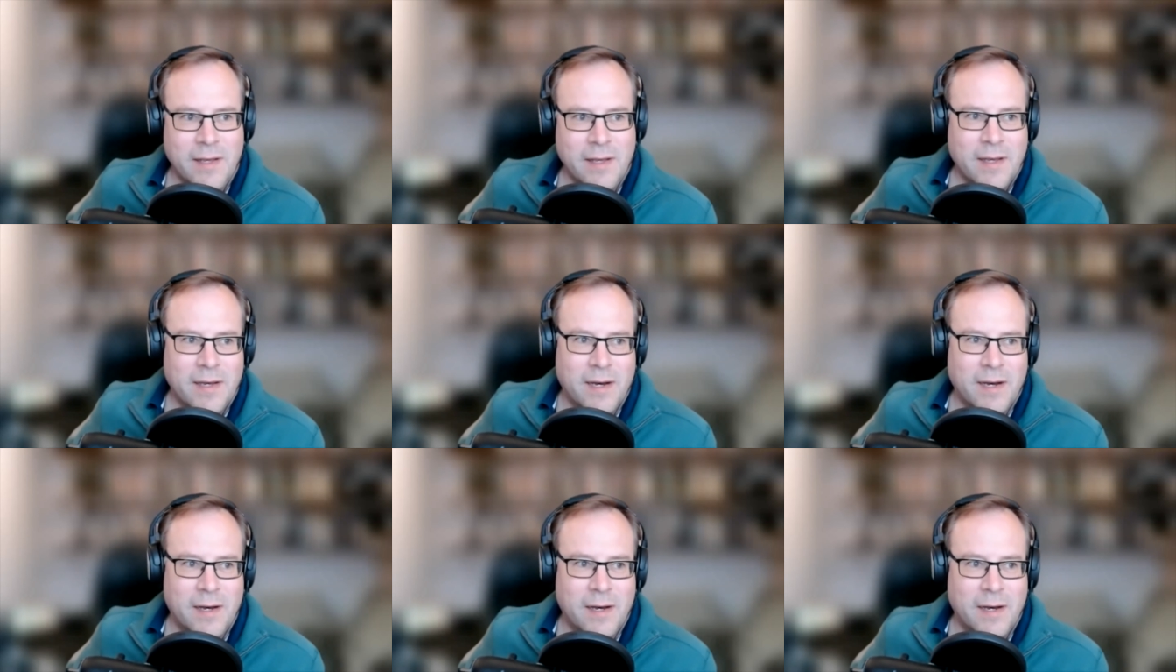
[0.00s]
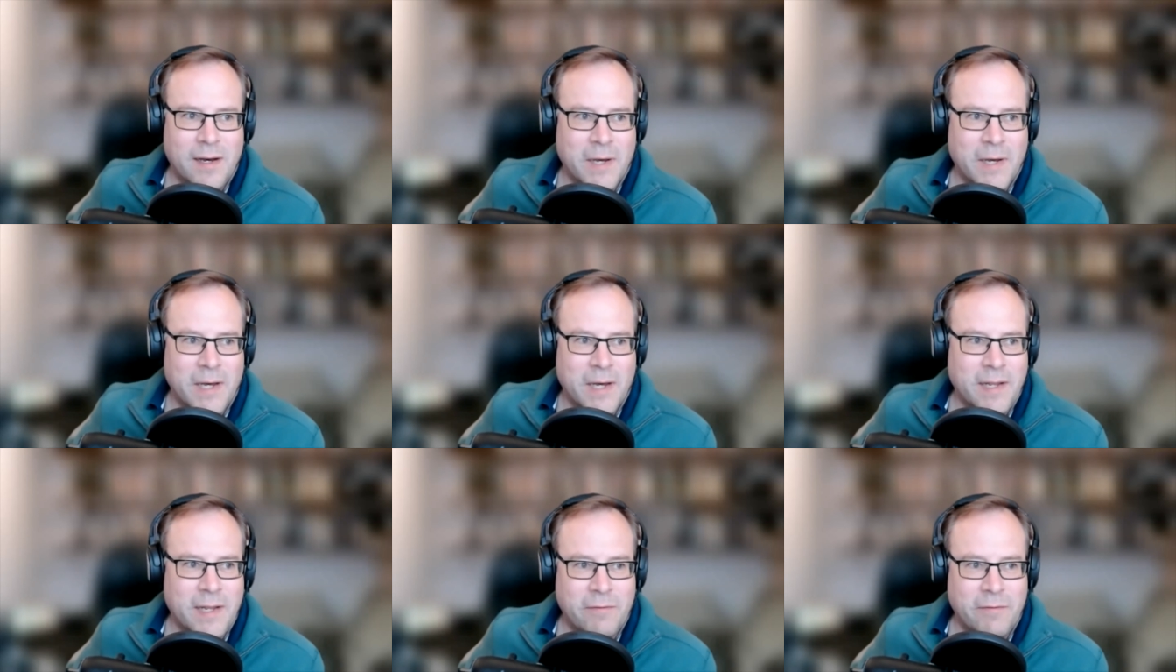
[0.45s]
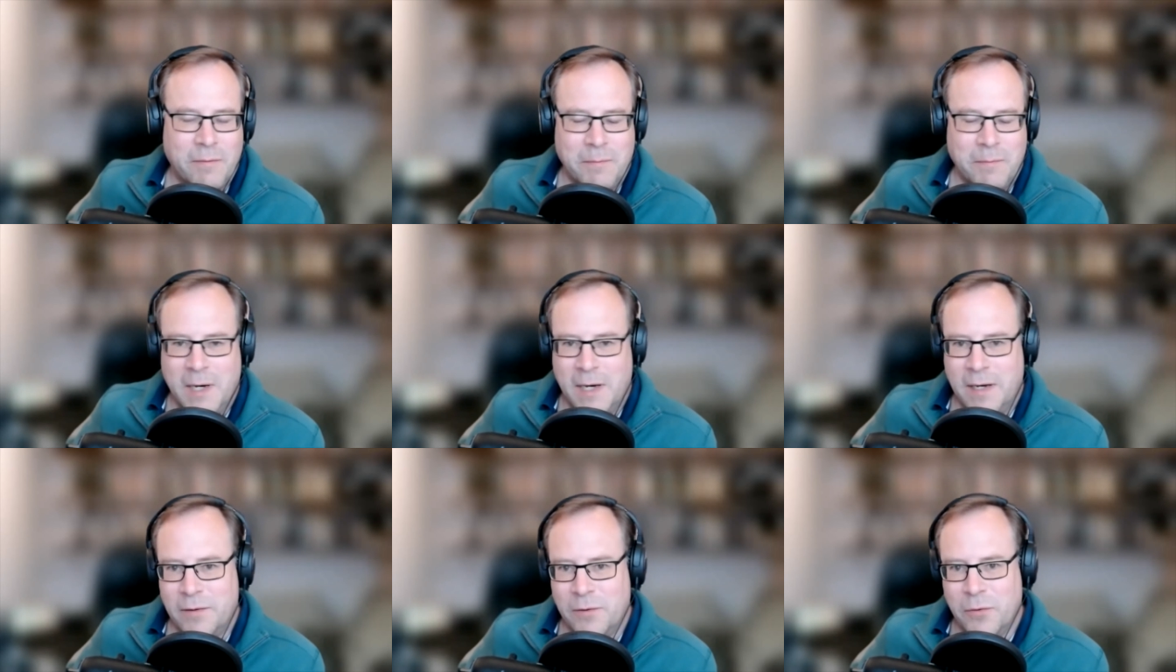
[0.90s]
Um, and never
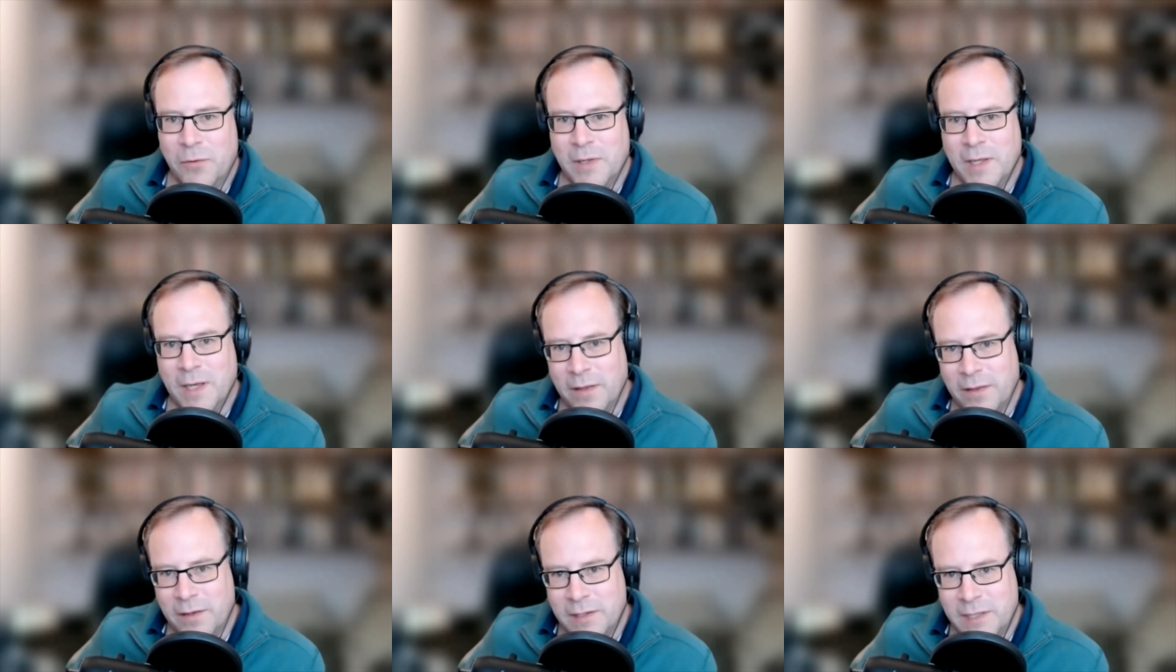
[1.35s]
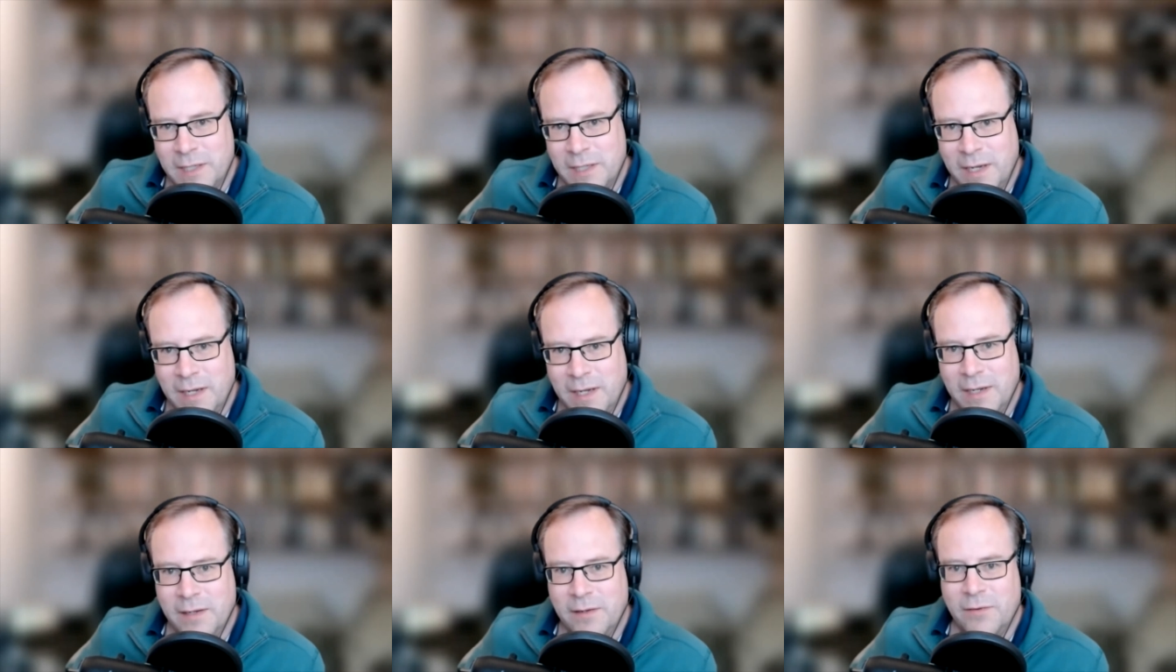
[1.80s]
mind all the other chains,